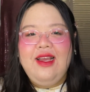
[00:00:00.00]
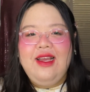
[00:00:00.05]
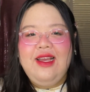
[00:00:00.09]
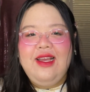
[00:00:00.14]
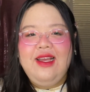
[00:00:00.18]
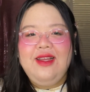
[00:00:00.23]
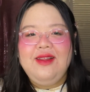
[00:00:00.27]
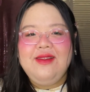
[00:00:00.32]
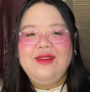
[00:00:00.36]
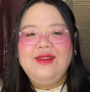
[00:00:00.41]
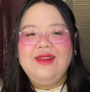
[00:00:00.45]

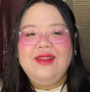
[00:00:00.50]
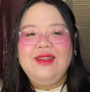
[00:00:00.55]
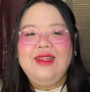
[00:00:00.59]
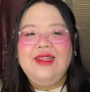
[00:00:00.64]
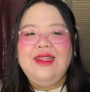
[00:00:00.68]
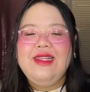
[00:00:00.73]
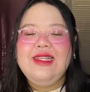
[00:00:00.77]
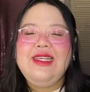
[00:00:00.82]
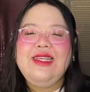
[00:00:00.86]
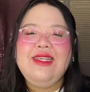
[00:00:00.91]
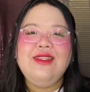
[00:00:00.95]
it
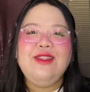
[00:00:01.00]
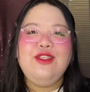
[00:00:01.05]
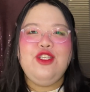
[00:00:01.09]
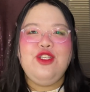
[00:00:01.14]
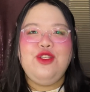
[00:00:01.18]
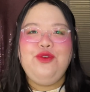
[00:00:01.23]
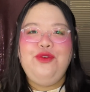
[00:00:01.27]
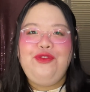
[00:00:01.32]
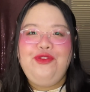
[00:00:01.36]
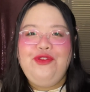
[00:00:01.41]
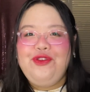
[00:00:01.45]
leans
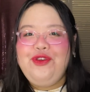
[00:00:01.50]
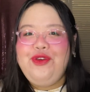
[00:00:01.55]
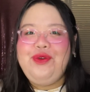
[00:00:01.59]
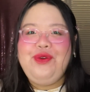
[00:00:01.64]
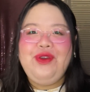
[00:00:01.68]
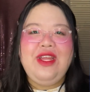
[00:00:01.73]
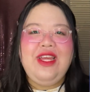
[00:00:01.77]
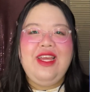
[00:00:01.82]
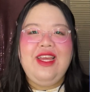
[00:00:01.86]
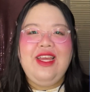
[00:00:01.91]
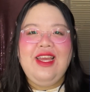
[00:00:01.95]
to
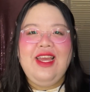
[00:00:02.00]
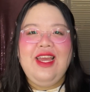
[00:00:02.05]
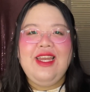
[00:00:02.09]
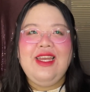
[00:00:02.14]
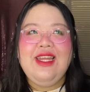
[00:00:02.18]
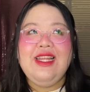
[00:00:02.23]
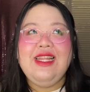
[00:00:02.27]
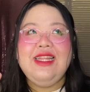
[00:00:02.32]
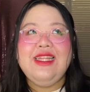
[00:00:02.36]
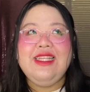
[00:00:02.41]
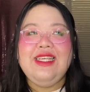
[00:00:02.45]
fruity and
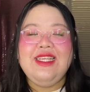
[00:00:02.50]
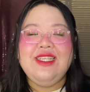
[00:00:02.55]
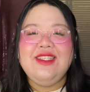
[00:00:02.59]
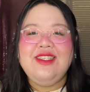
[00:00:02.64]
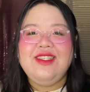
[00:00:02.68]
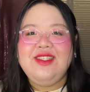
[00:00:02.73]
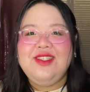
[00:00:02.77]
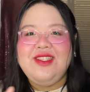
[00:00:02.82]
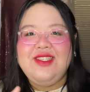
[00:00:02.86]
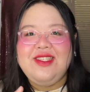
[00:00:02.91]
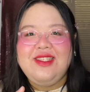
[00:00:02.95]
it
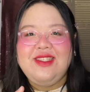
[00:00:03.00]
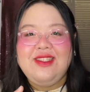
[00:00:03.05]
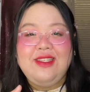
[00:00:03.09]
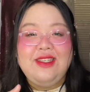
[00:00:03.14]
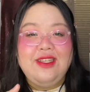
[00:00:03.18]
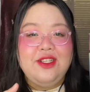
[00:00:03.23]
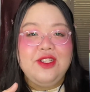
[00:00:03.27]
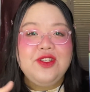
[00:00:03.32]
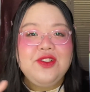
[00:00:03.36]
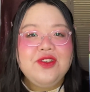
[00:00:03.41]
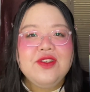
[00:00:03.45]
leans to
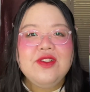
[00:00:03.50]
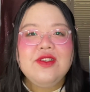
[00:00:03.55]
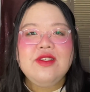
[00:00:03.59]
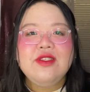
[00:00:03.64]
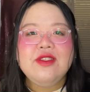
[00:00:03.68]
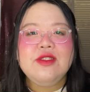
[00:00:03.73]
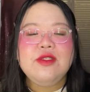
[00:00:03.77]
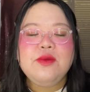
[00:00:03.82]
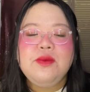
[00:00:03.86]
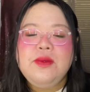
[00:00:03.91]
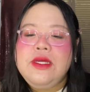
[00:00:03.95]
citrus
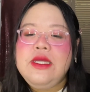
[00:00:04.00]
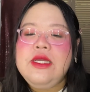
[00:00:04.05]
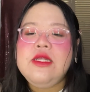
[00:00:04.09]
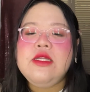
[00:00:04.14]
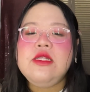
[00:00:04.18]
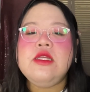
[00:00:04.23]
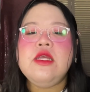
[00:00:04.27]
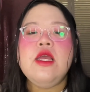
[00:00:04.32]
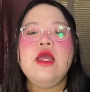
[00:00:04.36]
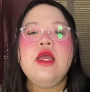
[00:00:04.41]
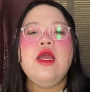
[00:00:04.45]

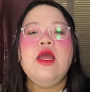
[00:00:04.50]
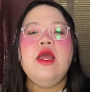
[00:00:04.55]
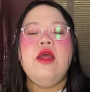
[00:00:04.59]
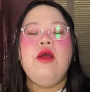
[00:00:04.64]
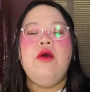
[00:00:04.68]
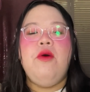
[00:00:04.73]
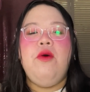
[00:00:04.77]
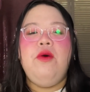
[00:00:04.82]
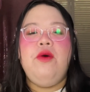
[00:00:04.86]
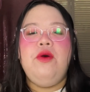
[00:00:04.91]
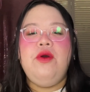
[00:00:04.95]
sweet,
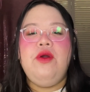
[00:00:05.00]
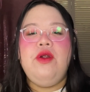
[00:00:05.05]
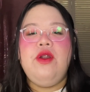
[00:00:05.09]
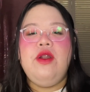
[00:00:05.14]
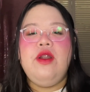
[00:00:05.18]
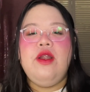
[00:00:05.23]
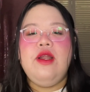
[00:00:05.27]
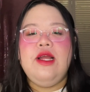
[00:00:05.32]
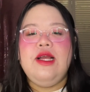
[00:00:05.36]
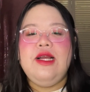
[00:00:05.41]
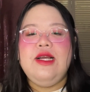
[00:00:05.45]
or